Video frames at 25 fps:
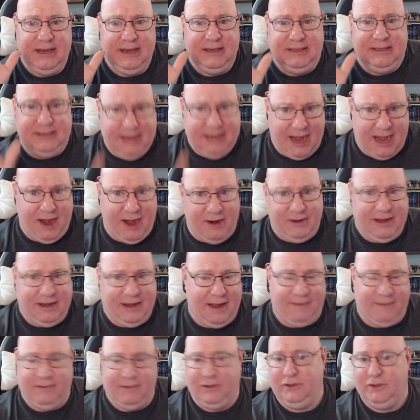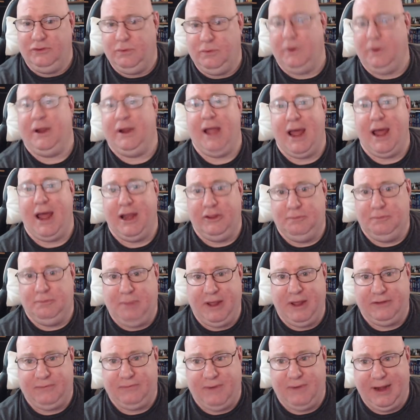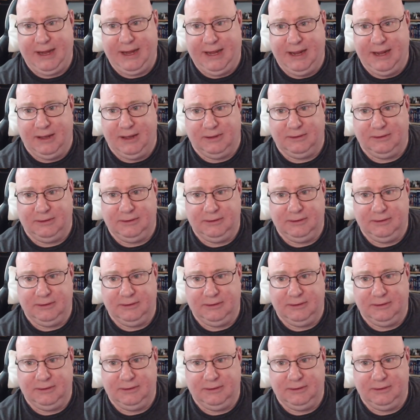Daredevil is what got his best friend killed.